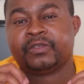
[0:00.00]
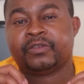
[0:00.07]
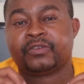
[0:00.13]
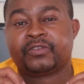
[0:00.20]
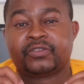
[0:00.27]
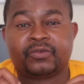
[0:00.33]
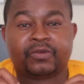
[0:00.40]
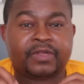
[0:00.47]

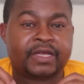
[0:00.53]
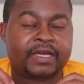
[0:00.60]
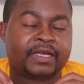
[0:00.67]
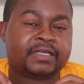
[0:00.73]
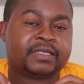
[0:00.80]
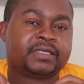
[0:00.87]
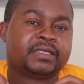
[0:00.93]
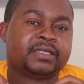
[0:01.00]
so
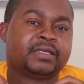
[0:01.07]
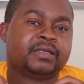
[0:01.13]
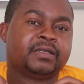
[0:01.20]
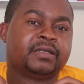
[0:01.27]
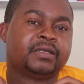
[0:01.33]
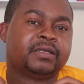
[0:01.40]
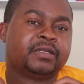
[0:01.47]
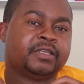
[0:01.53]
that
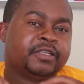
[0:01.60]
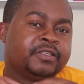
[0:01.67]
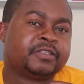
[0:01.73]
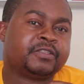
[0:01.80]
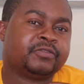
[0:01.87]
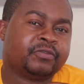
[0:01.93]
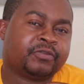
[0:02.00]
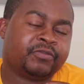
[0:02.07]

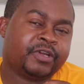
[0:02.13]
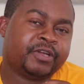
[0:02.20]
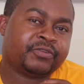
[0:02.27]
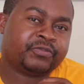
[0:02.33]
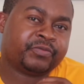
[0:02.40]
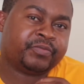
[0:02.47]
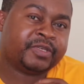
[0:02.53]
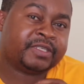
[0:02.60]
it's not going
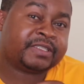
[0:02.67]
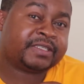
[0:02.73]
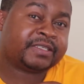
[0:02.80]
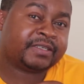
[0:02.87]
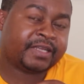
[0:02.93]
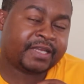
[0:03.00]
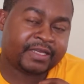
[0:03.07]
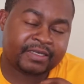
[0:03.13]
to be
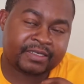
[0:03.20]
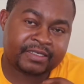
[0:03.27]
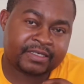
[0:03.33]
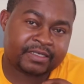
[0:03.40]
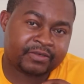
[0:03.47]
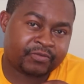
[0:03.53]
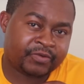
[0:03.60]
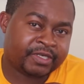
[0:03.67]
strained
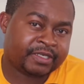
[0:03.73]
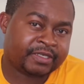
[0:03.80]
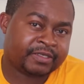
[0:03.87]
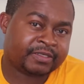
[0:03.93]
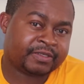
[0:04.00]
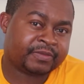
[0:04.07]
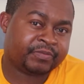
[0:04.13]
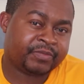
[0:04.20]
when it
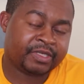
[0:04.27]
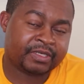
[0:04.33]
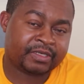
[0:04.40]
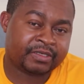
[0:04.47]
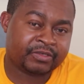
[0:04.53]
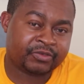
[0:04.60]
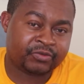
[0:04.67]
is being